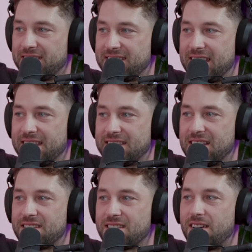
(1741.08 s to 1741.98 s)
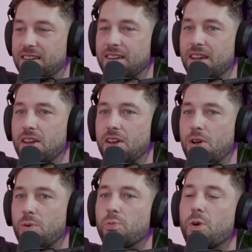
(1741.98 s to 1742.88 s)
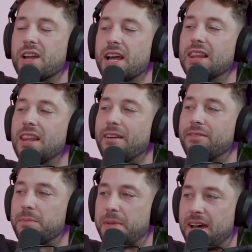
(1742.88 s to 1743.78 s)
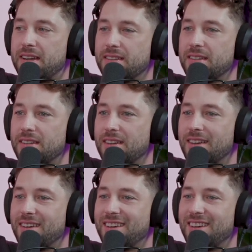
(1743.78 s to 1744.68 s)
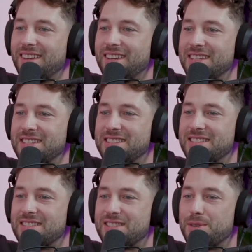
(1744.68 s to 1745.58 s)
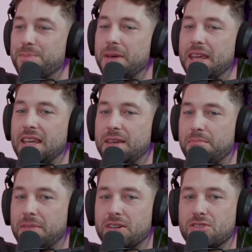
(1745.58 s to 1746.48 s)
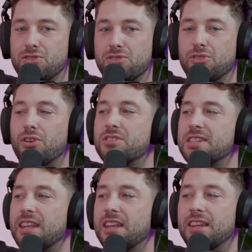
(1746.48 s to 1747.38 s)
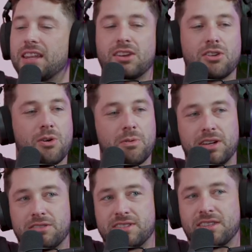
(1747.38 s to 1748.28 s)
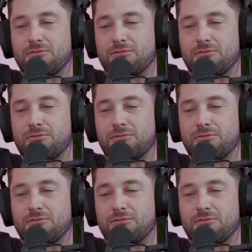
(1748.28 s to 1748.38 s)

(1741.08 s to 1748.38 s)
did say this last night. What I love about it is to be him because you know something that no one else